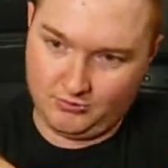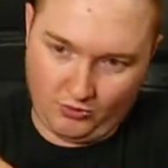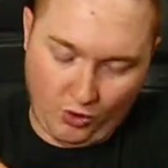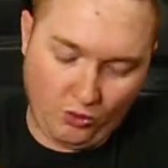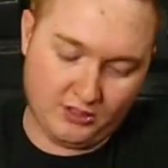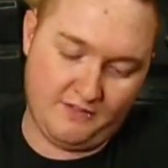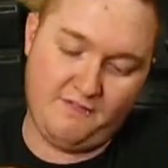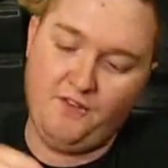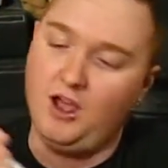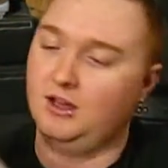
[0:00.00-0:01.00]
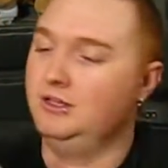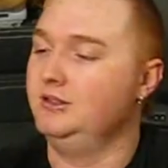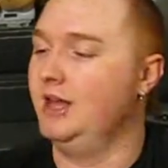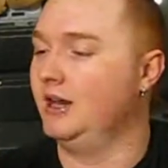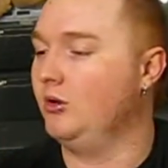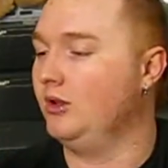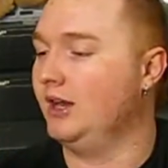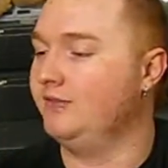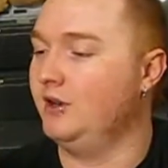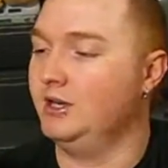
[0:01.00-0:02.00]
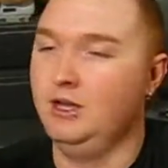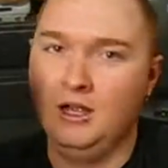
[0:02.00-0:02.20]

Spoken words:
Holy fuck. Not a whole lot of fun.